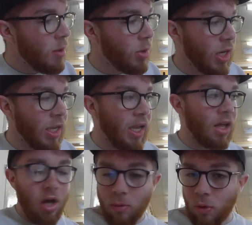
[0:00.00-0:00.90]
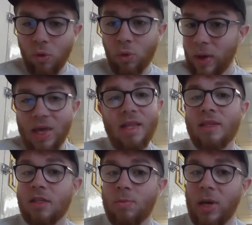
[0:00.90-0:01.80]
but it didn't go all the way
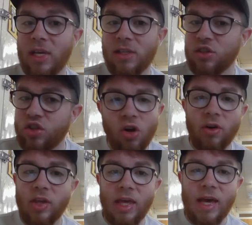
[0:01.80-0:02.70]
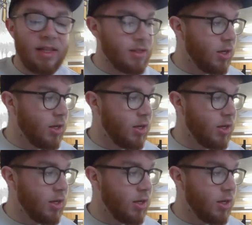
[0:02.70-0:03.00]
into space, not yet.